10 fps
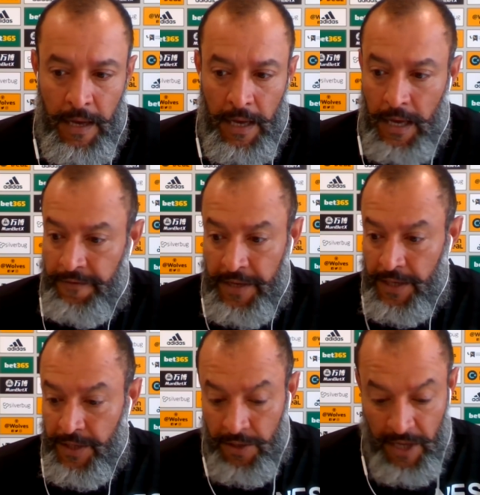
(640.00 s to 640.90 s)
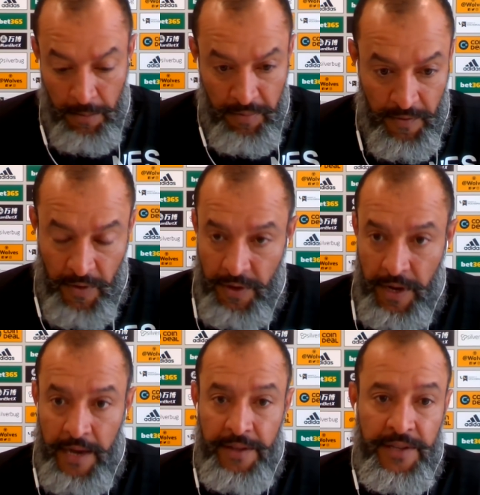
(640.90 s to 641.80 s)
I think it's not helpful for
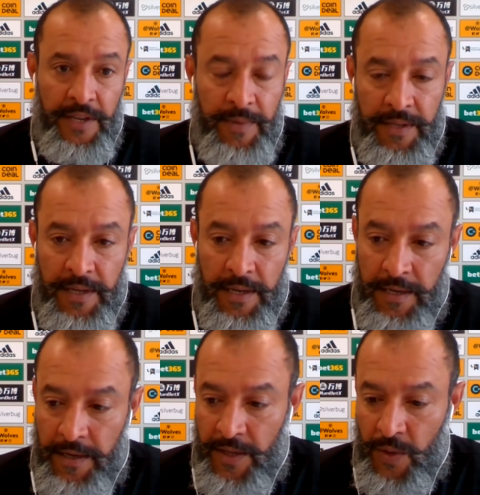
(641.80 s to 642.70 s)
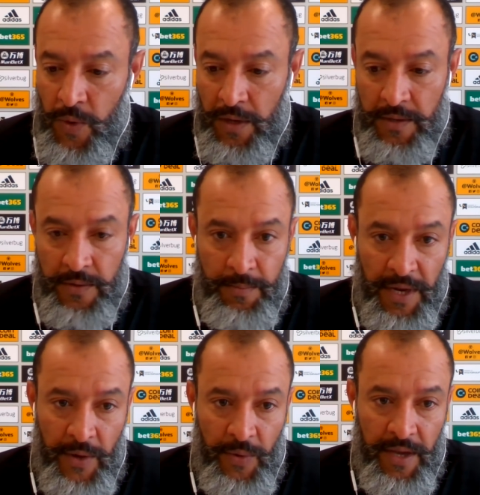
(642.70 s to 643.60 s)
any team in the world
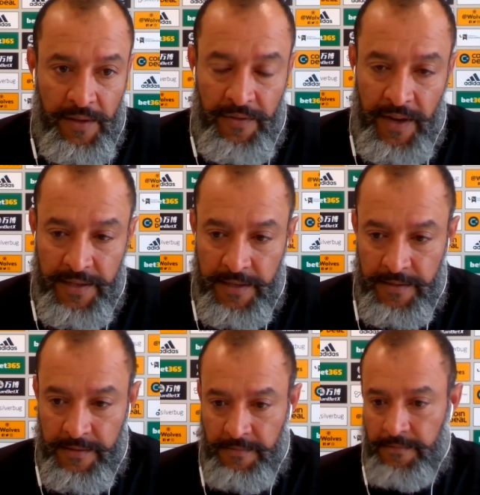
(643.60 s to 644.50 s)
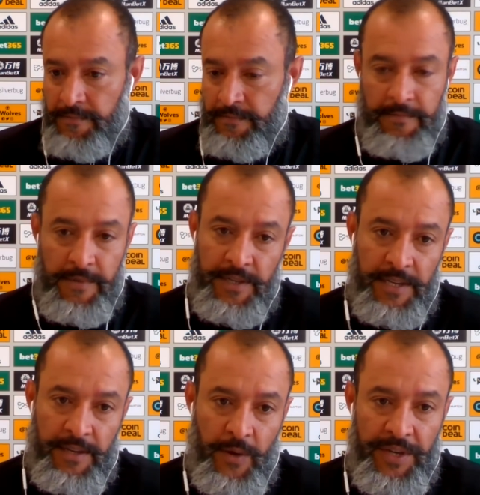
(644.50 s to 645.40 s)
playing without fans. It's
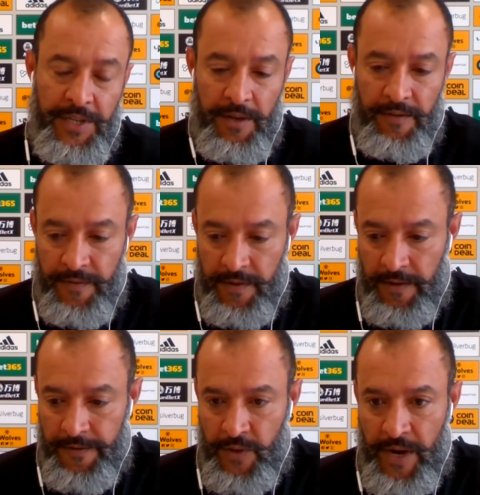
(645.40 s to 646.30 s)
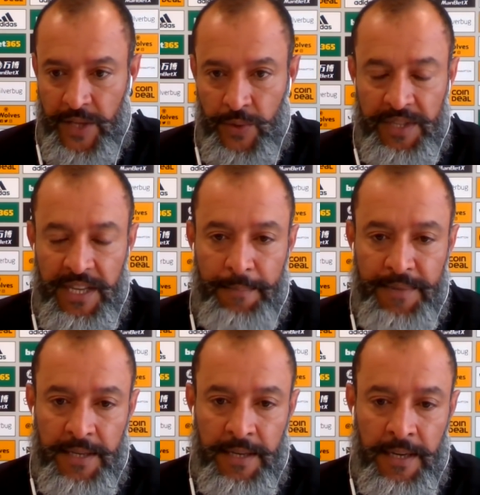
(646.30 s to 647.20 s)
just a question of trying to
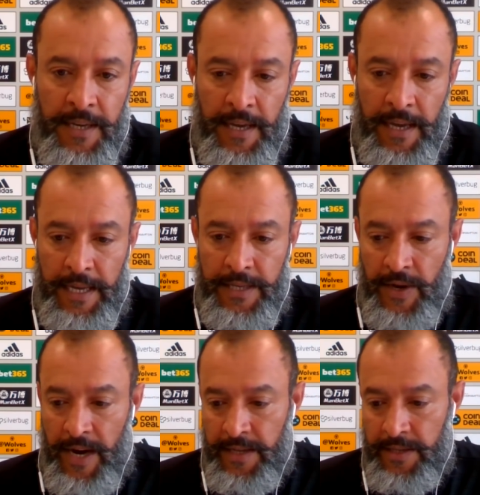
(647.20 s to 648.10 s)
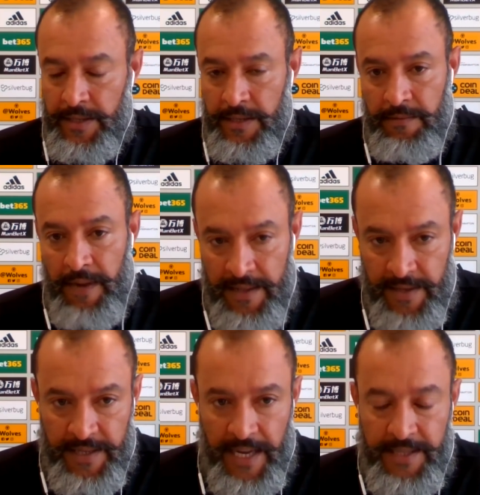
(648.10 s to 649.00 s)
adapt and trying to,
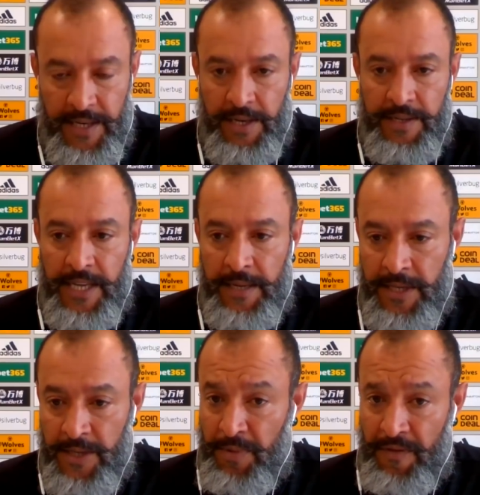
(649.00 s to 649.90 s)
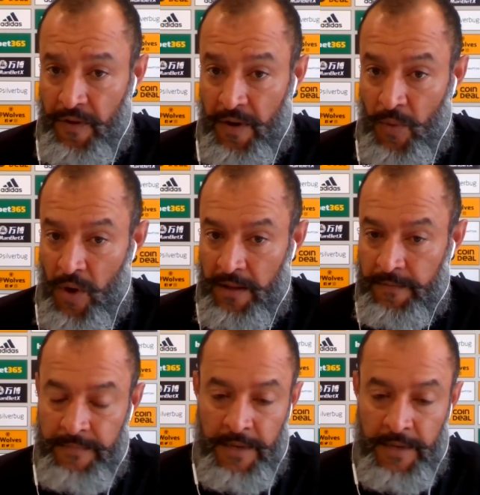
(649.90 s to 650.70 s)
under that circumstances, perform well,